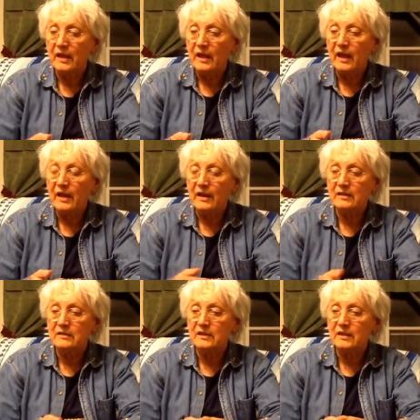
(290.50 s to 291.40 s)

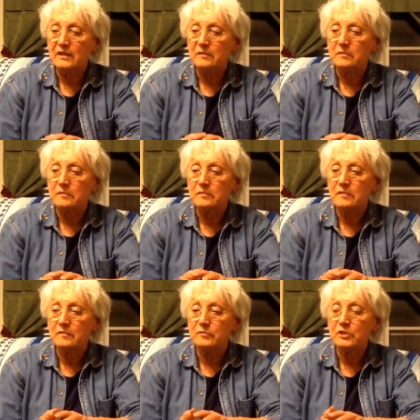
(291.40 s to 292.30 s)
And uh,
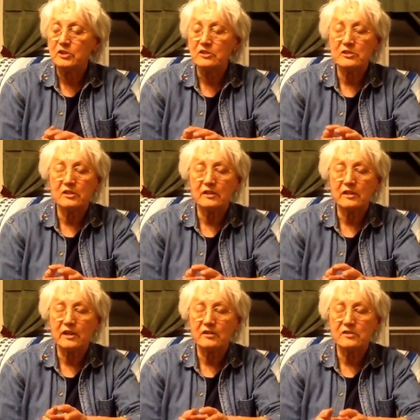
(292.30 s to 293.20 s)
we just took
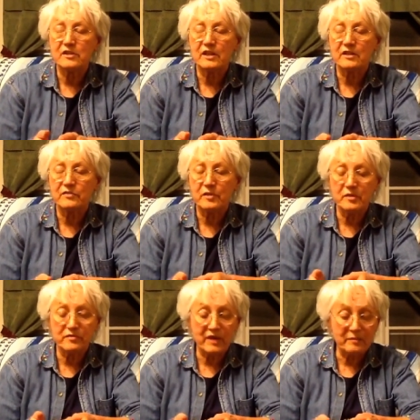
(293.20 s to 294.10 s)
kerosene from the
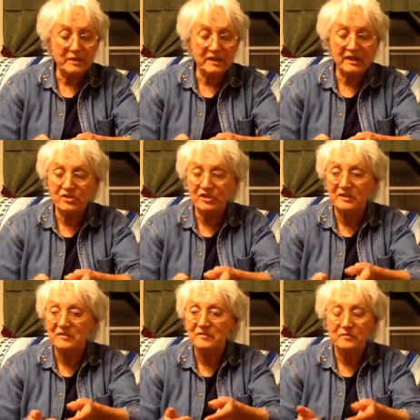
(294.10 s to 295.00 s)
family
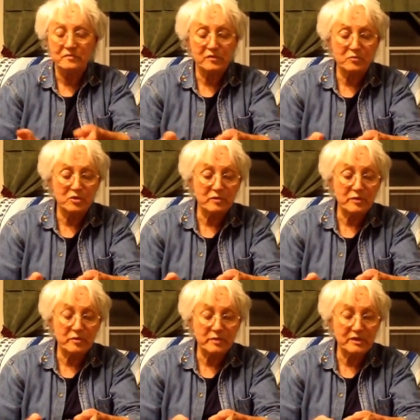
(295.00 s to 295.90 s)
kitchen, from where we
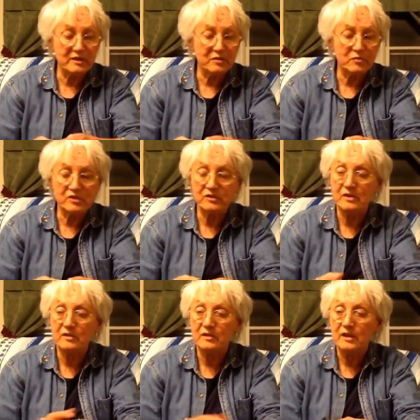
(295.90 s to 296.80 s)
were building wood
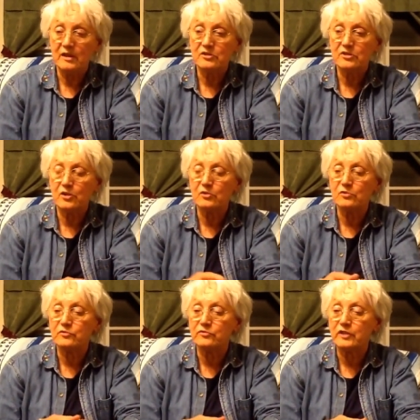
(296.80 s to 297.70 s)

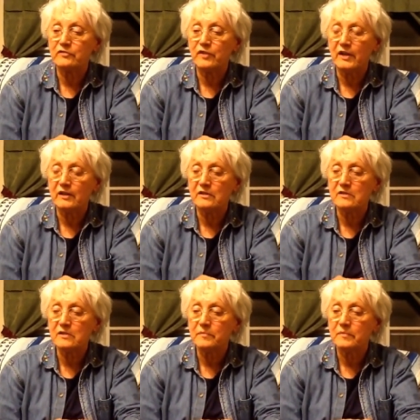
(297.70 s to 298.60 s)
stove
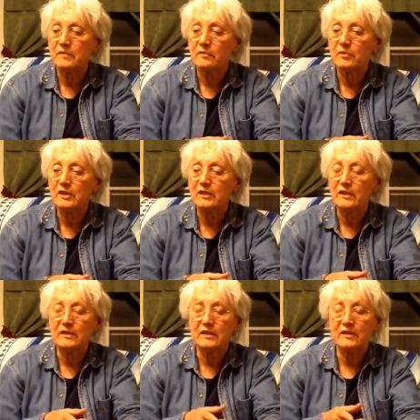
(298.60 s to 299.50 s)
fires. We uh,
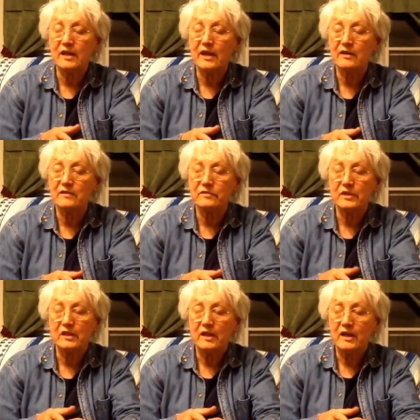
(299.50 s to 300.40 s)
didn't have
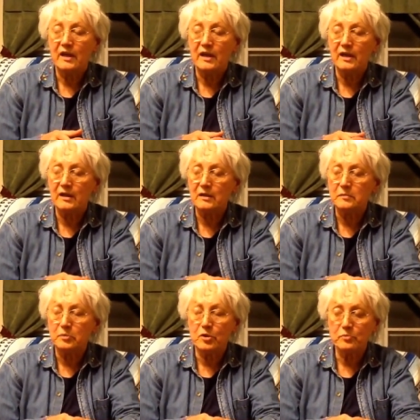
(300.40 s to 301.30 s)
uh,
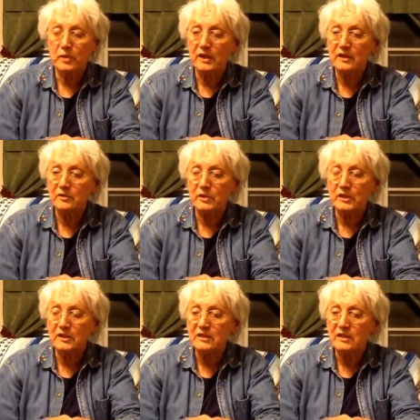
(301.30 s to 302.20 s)
propane, we
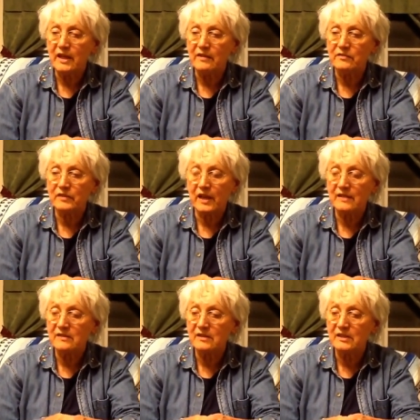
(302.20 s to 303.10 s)
didn't have
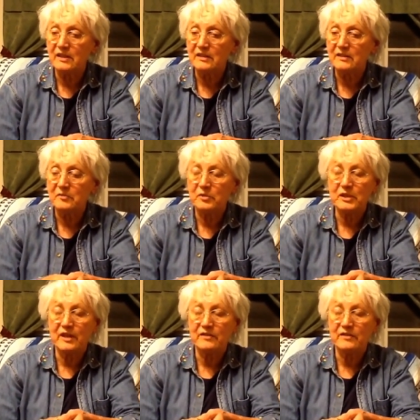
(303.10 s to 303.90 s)
gasoline, we had